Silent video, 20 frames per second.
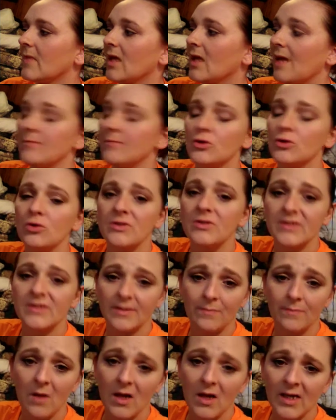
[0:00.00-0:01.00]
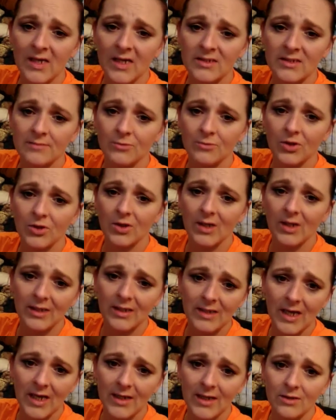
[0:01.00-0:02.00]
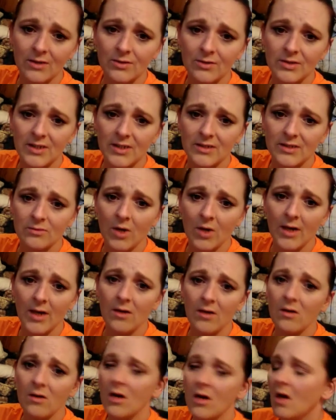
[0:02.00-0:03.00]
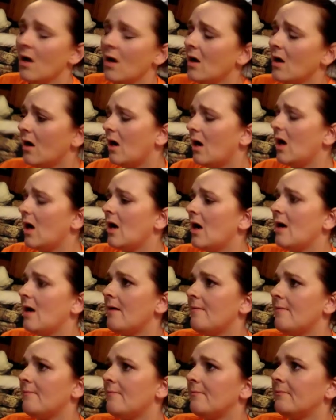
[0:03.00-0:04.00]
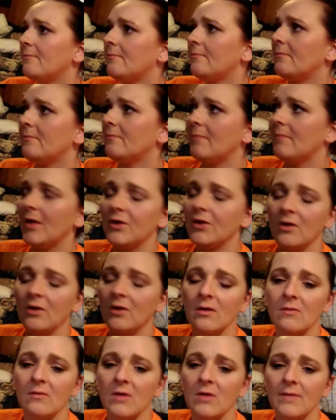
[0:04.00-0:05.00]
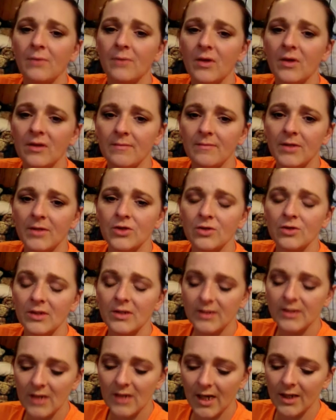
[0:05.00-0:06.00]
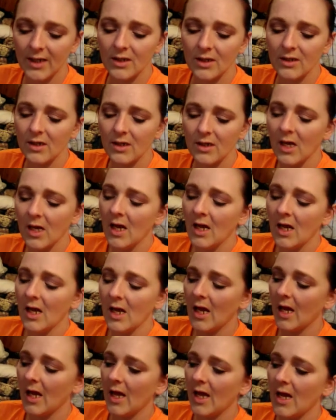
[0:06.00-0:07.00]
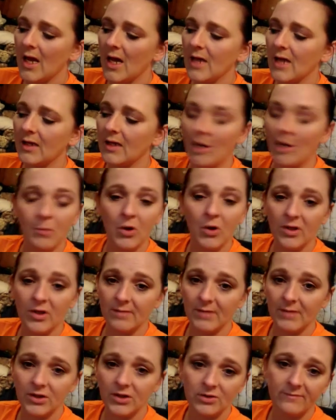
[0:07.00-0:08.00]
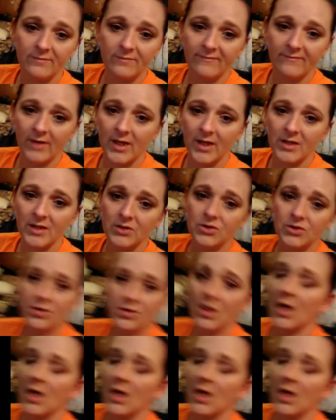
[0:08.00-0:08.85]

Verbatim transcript: I'm sure Ziploc has some good containers as well, but you're going to want to put them in your container and put them in your fridge.